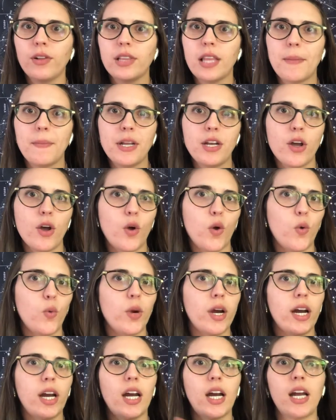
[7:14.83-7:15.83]
Let me know
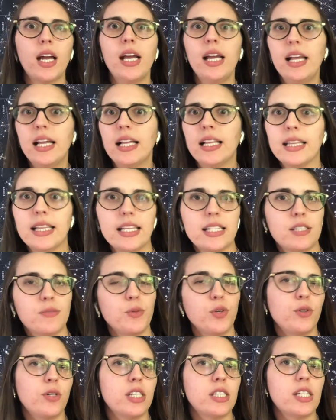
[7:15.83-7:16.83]
where this
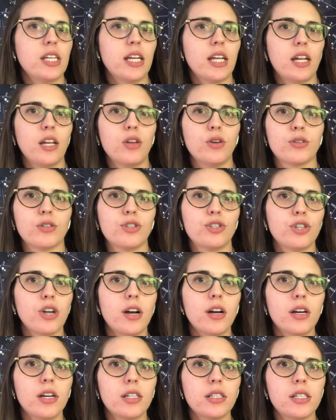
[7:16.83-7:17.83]
moon is hitting your
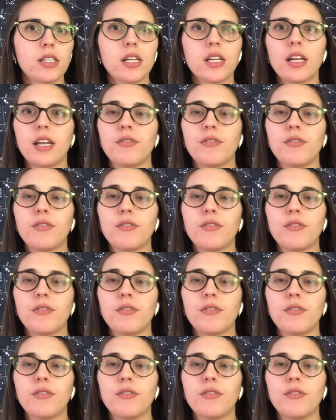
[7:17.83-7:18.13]
chart.